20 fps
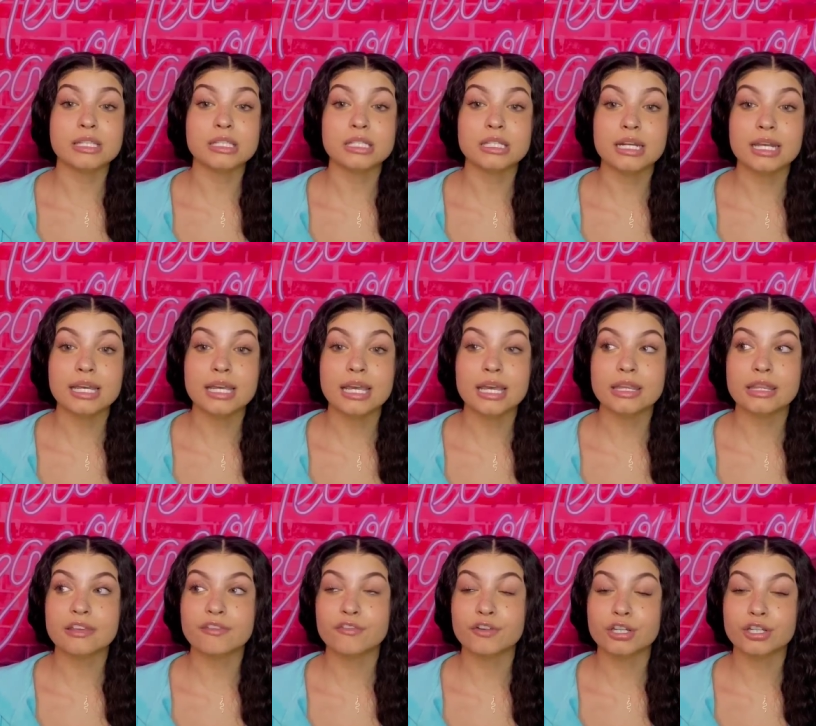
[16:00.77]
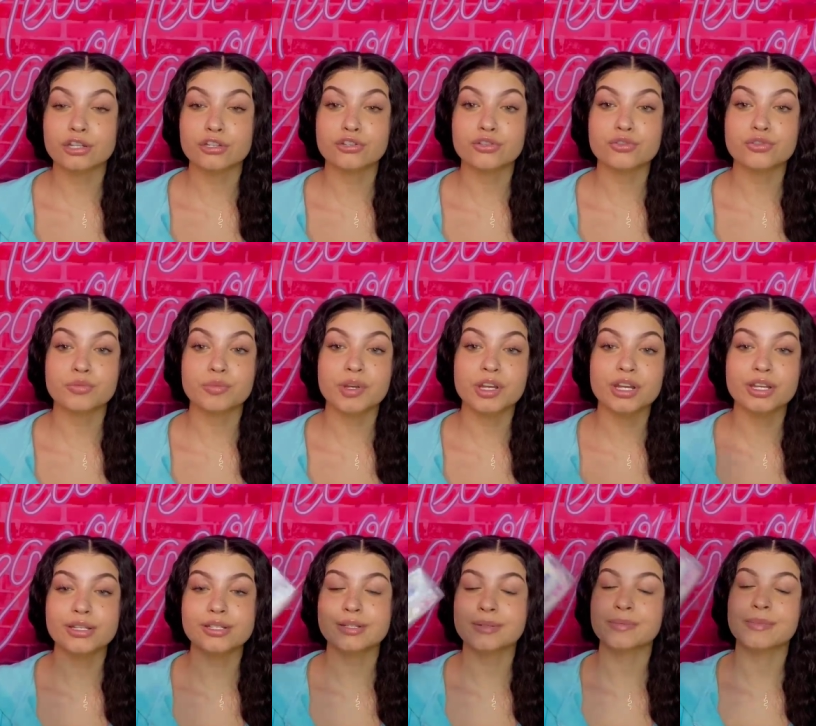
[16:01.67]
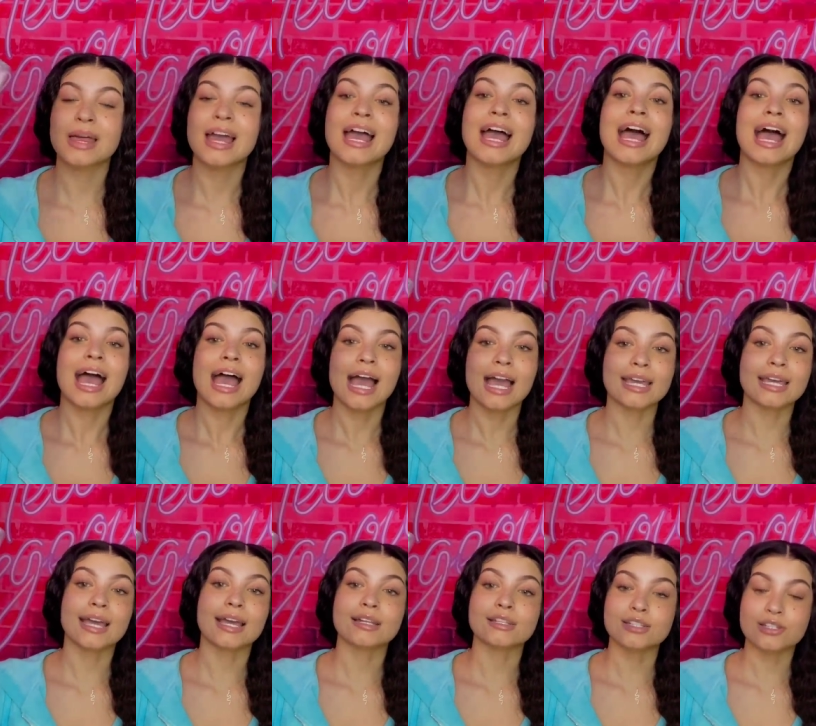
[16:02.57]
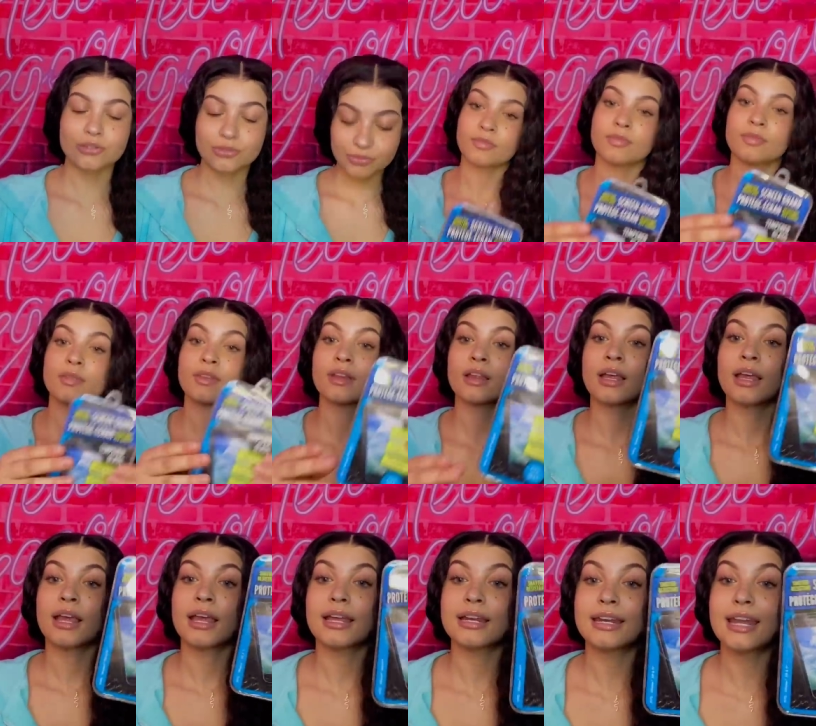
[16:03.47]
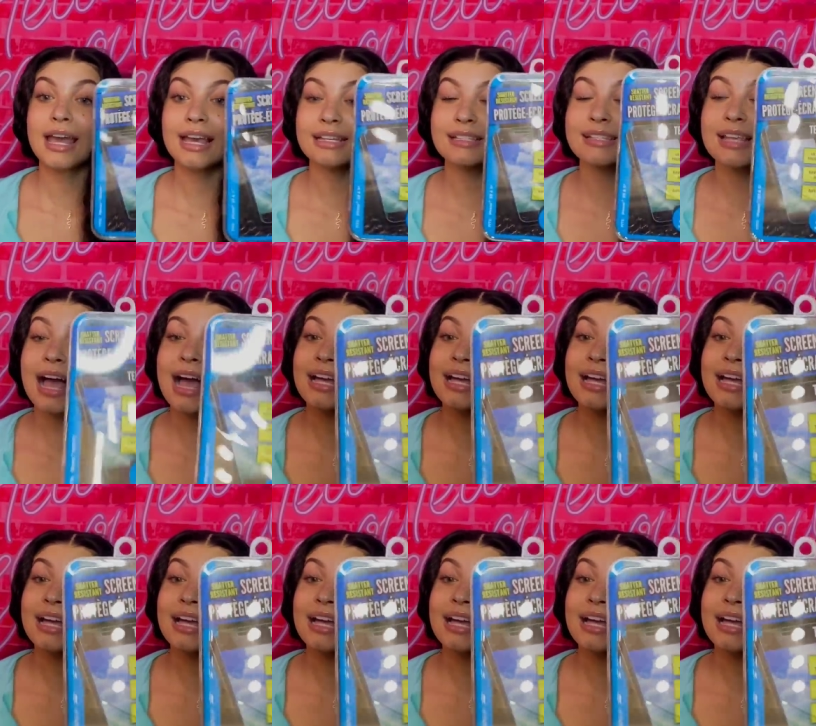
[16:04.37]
the night and they forget the toothbrush, I got you. Next, I